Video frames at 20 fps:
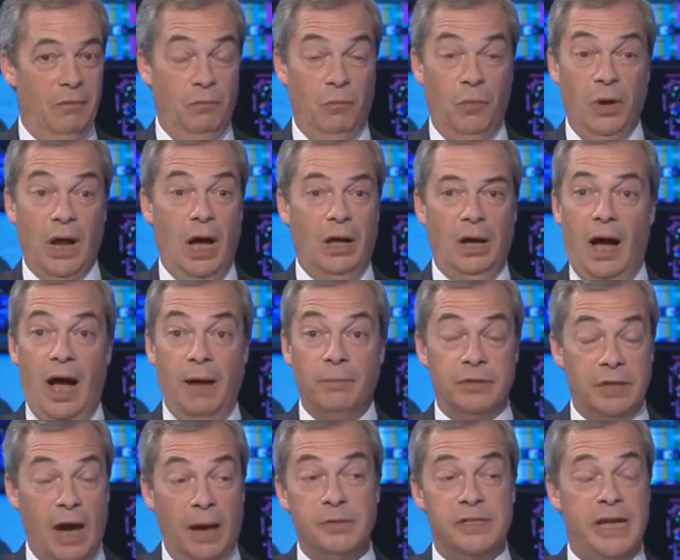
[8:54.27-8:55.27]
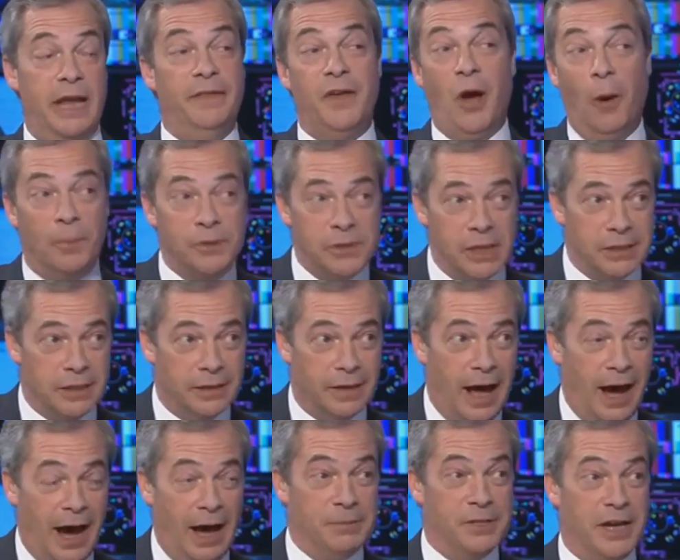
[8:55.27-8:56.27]
Well, I'm saying the opposite to
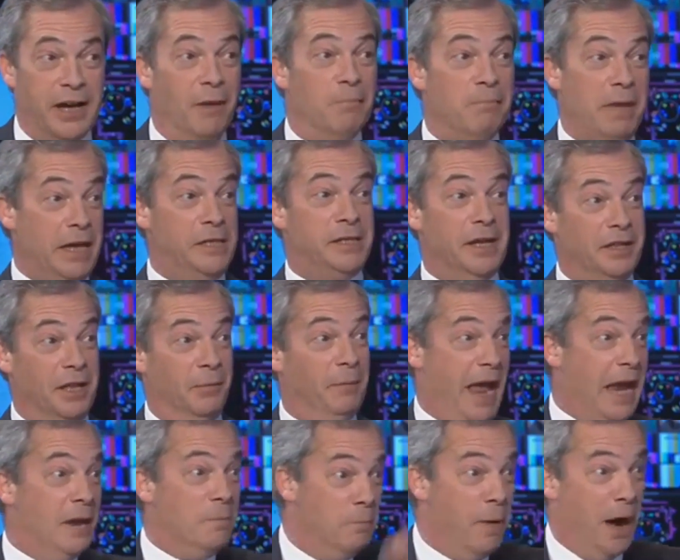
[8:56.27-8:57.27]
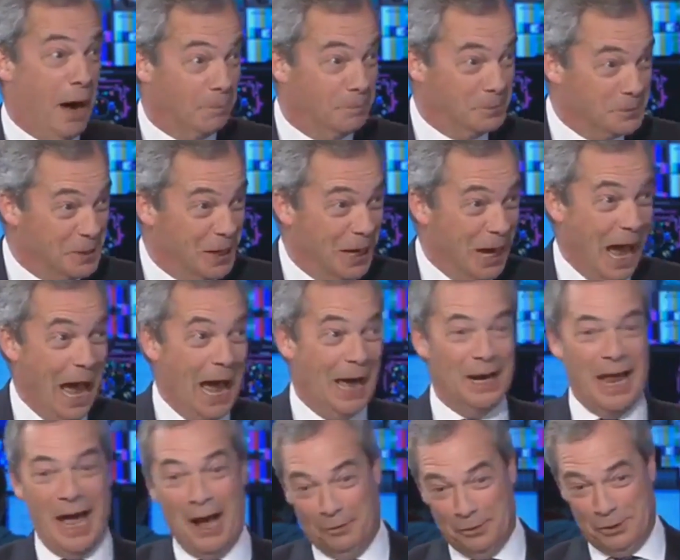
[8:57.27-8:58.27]
that. I'm saying I'm meeting them in pubs
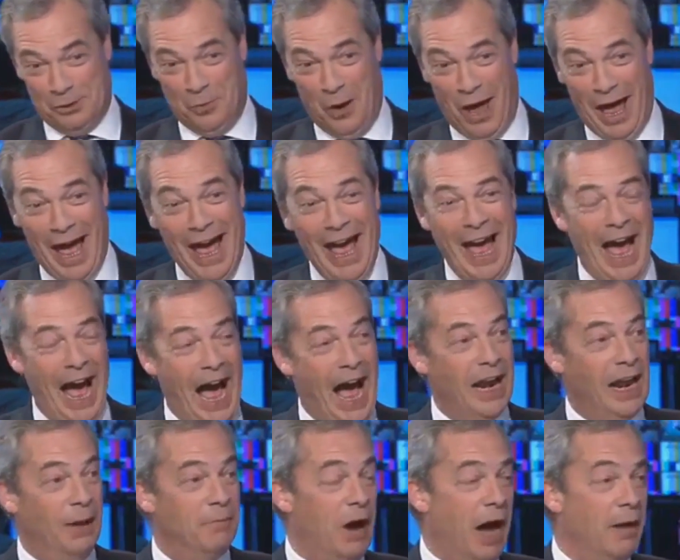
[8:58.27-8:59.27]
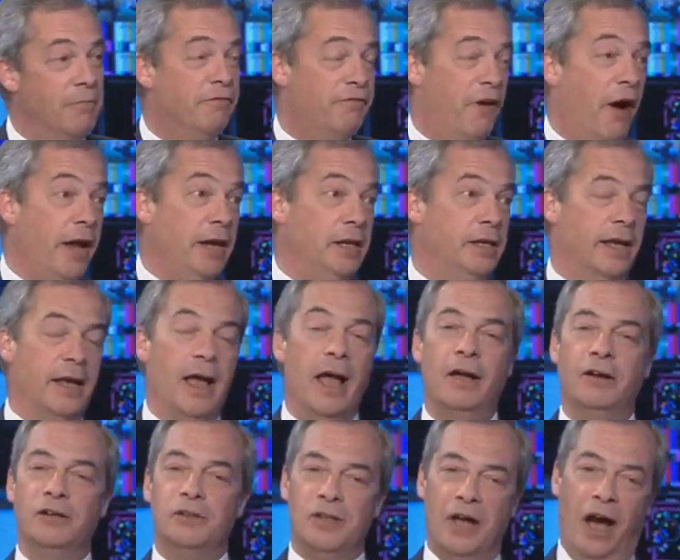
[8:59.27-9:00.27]
and elsewhere, and I'm
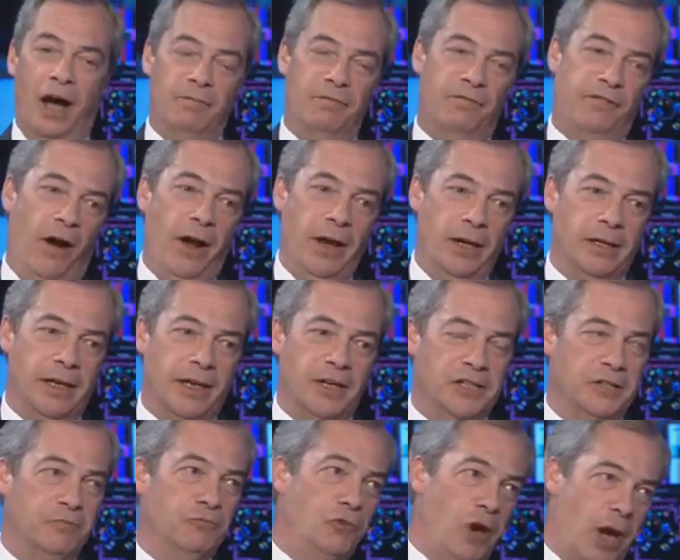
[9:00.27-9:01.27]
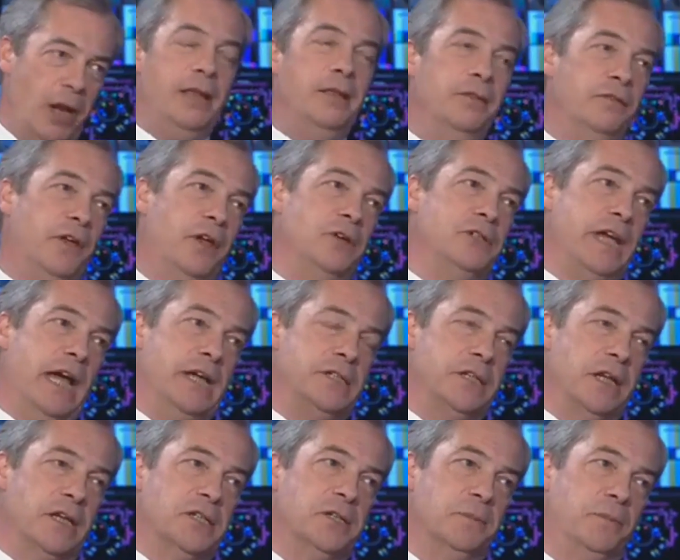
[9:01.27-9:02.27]
finding some really
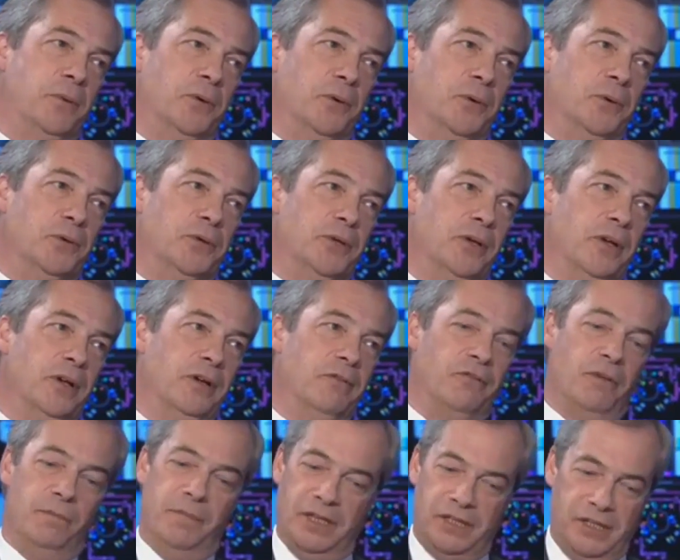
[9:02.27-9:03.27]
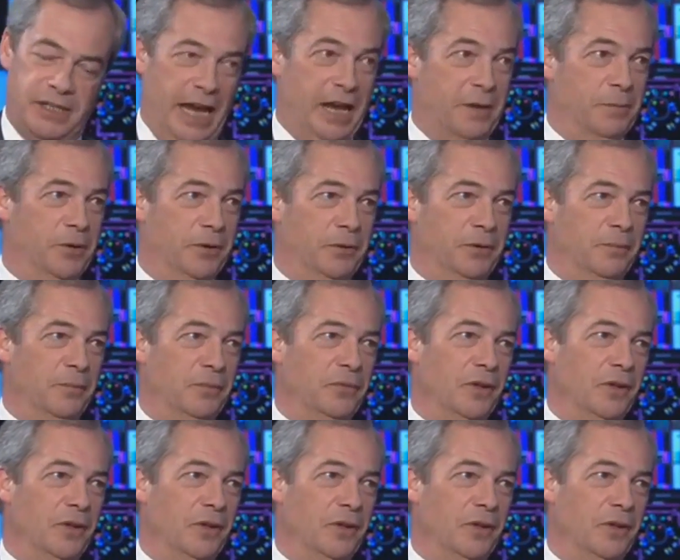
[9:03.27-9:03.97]
enthusiastic support from this segment